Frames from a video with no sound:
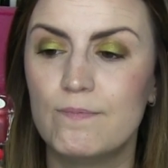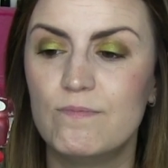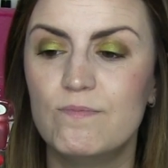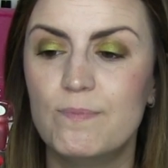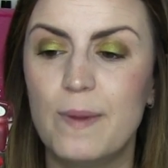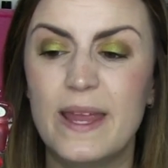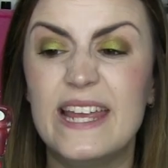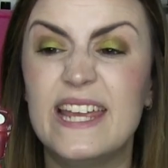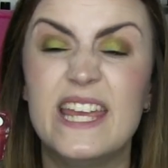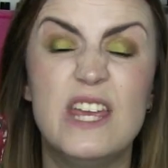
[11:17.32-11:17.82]

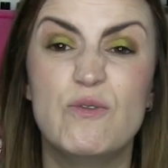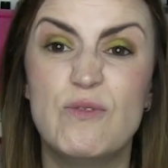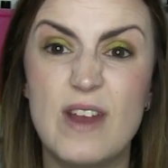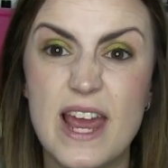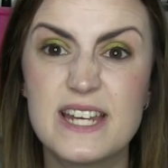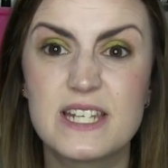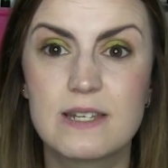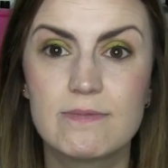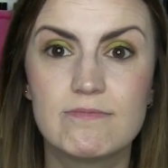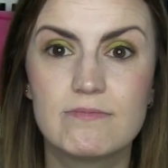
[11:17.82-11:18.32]
pinky
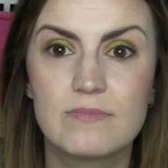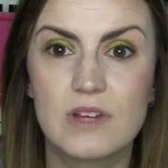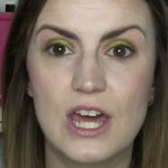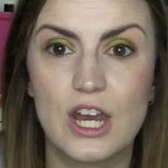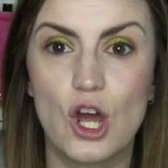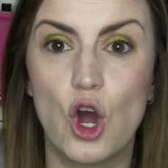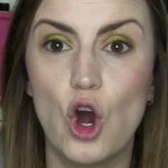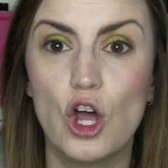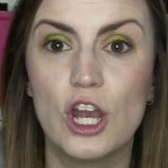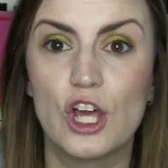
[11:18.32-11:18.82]
red
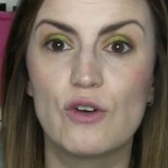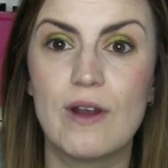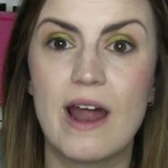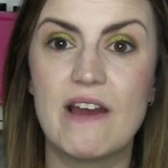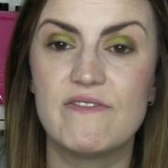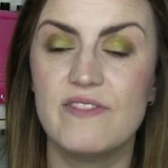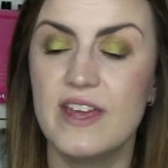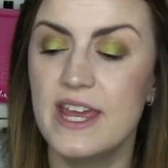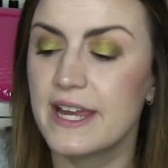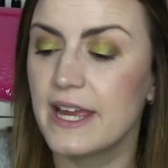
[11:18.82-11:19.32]
kind of
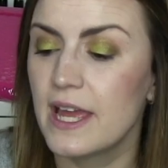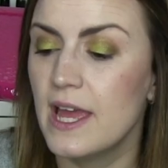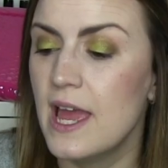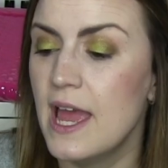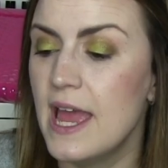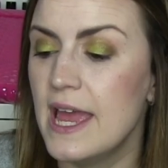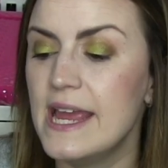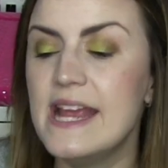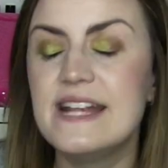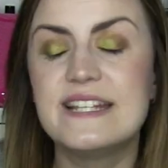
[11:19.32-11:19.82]
holographic.
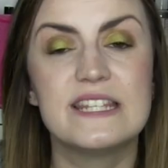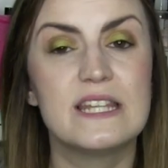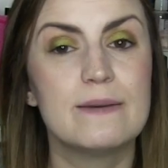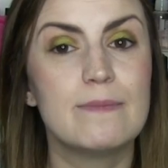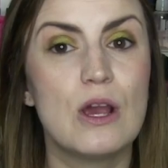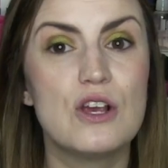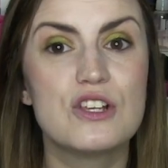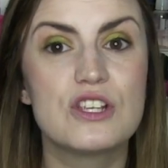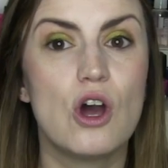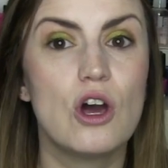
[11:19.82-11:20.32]
Is it the
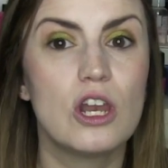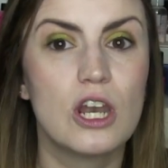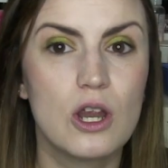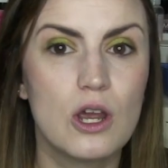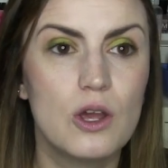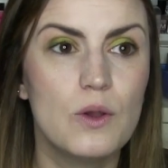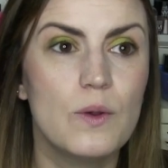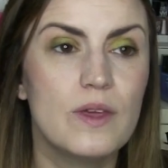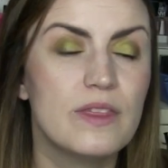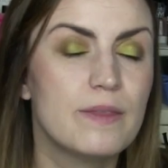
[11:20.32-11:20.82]
most
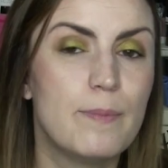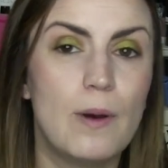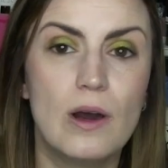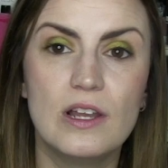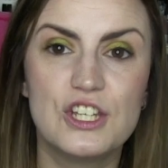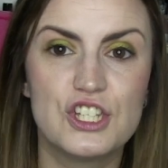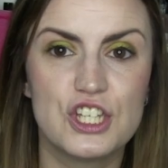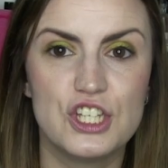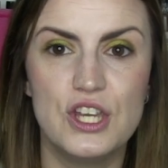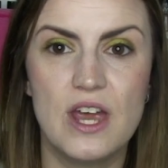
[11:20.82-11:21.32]
hollow
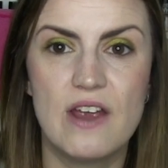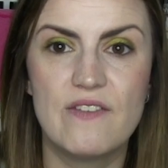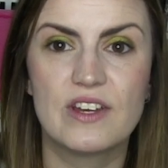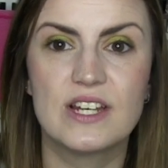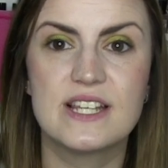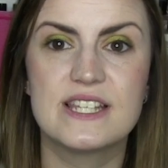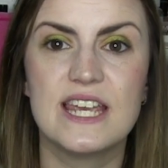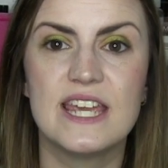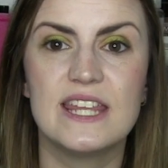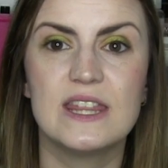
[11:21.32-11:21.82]
polish that you're ever
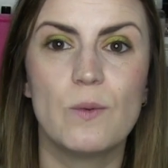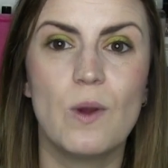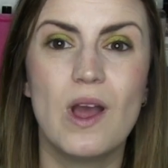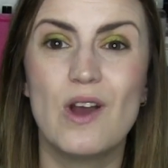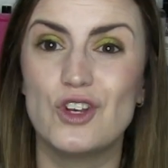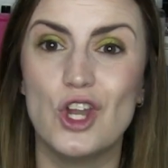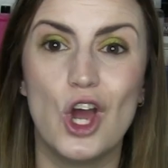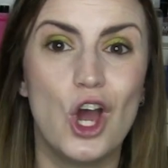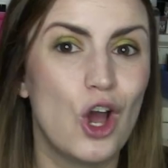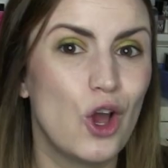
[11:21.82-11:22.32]
going to see in the
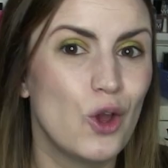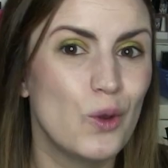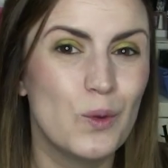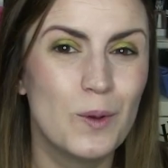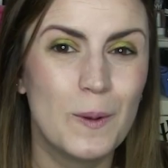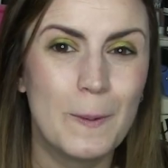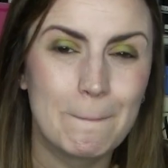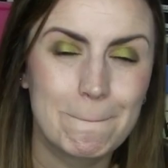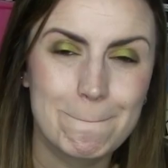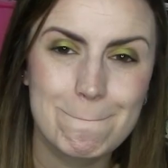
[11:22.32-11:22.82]
world?
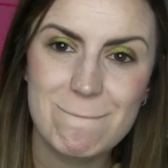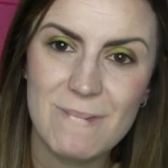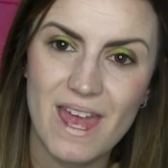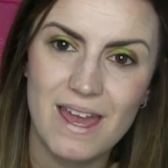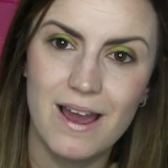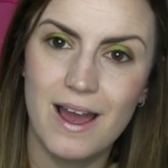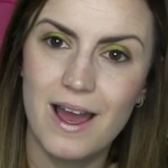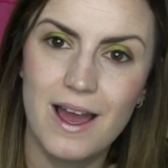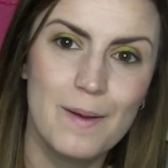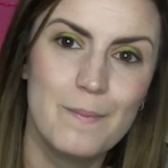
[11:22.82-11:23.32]
No.
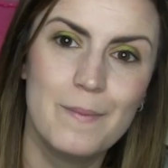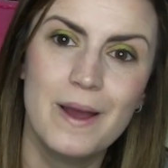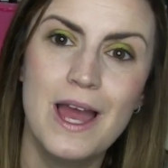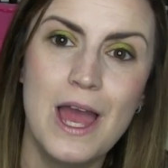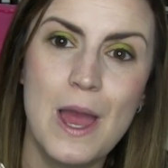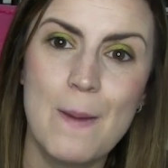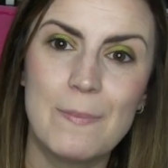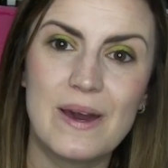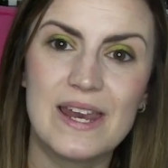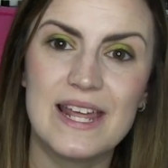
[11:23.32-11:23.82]
Um,
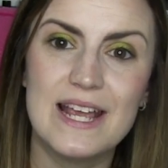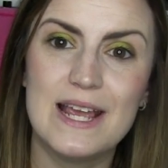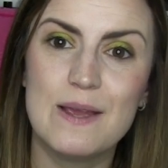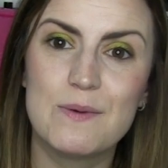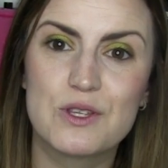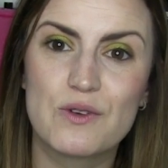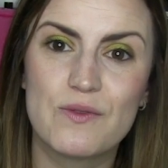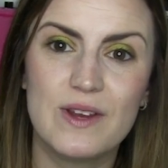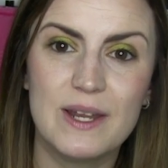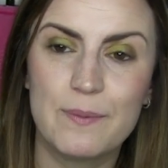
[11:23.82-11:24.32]
but it, it,
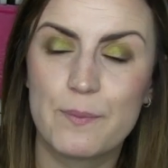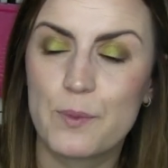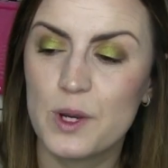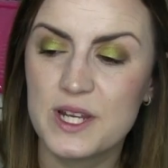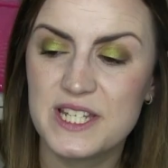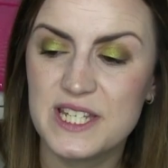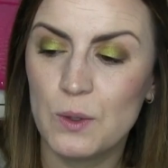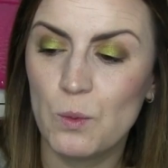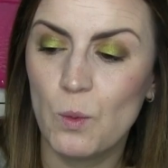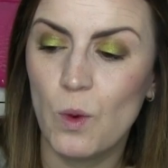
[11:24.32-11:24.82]
was a really
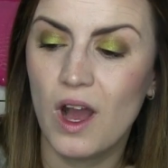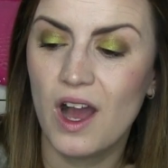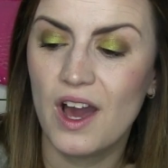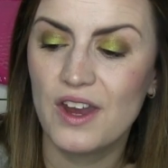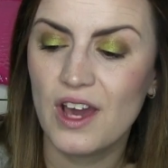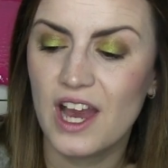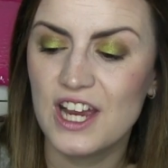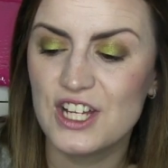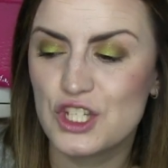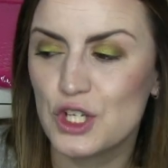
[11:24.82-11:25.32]
pretty one.
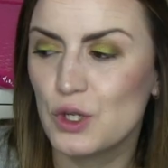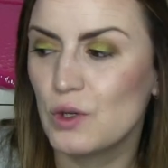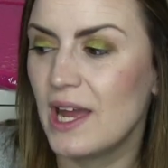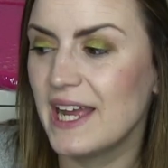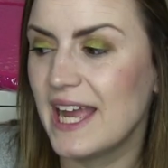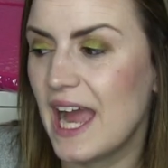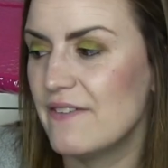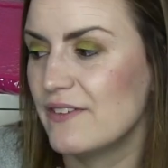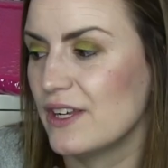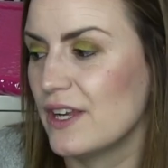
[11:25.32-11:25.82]
I do
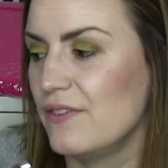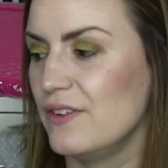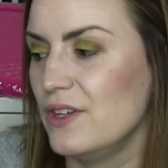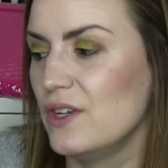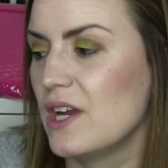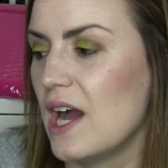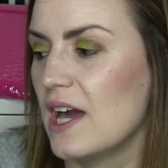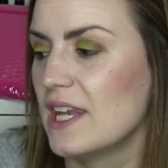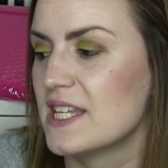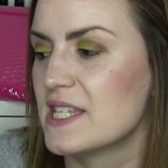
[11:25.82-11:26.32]
like having a few
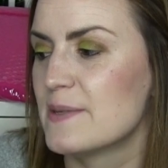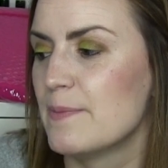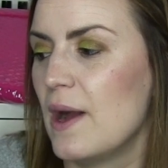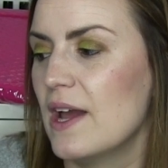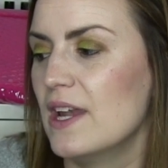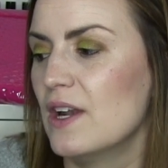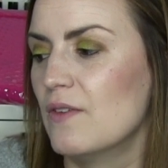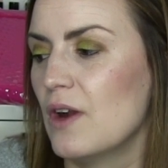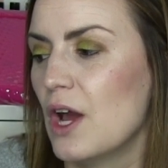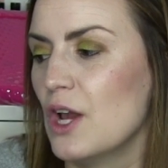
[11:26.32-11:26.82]
colours
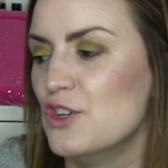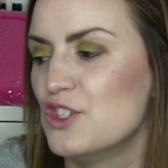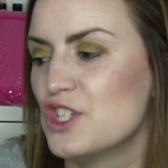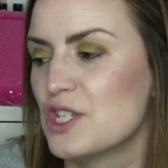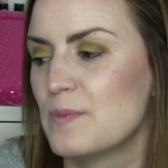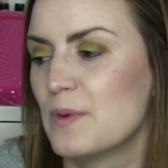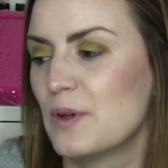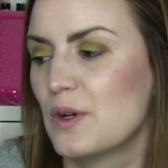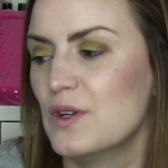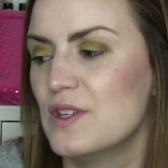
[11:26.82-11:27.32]
by Llarowe
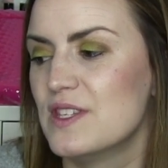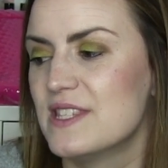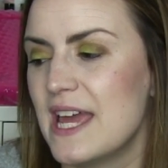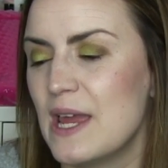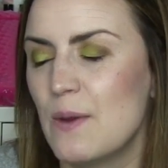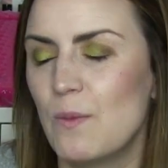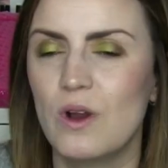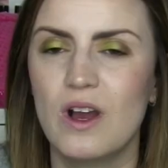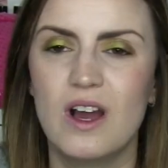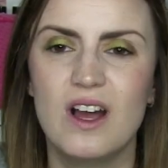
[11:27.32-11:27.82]
just because
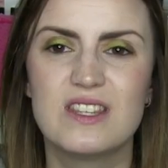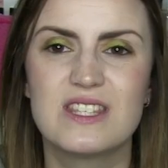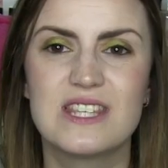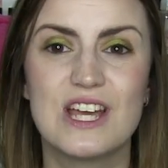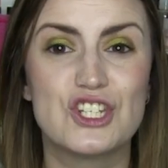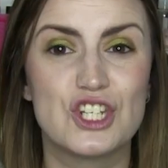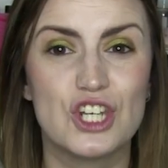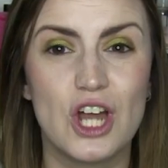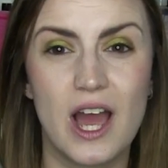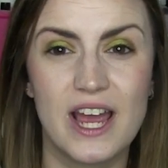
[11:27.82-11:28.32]
they were
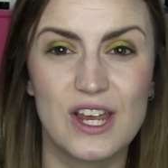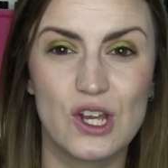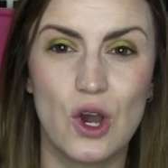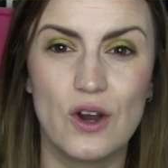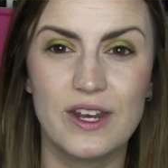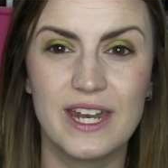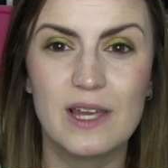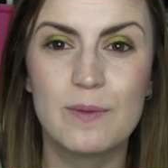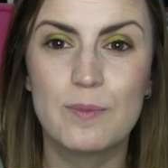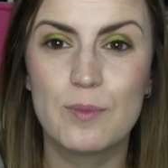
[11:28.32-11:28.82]
such an
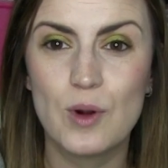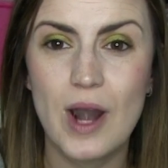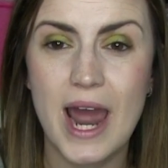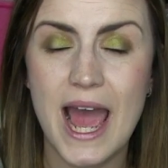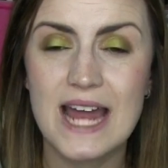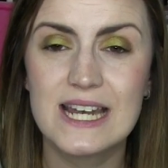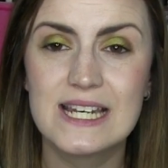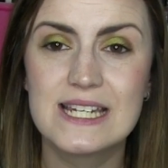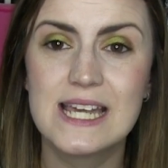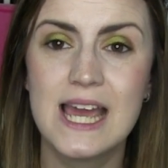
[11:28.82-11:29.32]
iconic
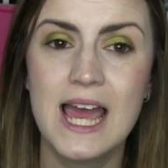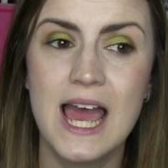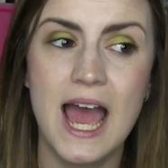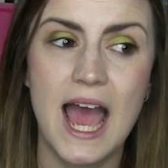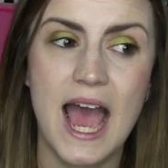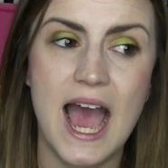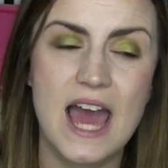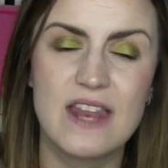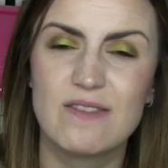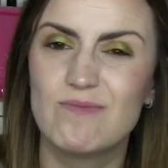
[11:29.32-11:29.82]
brand
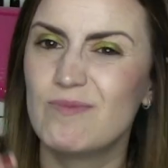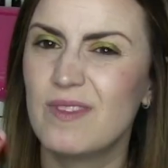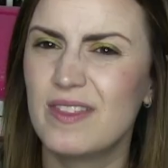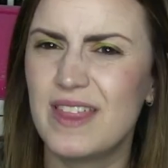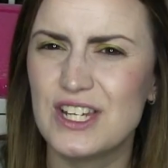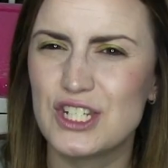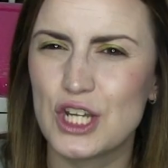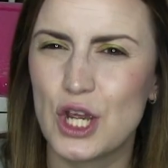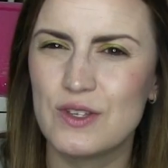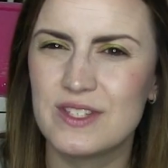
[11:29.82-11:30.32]
and
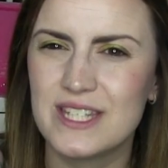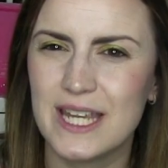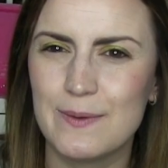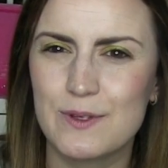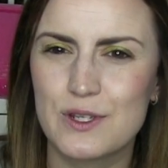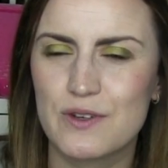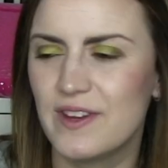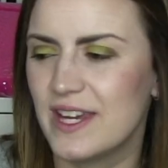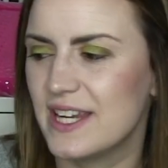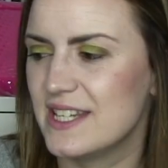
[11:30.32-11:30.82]
they don't seem
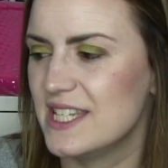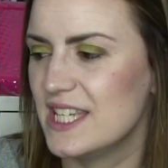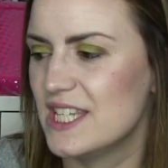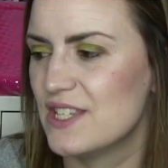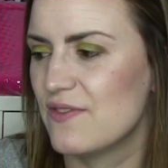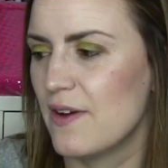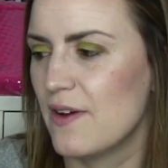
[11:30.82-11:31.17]
to exist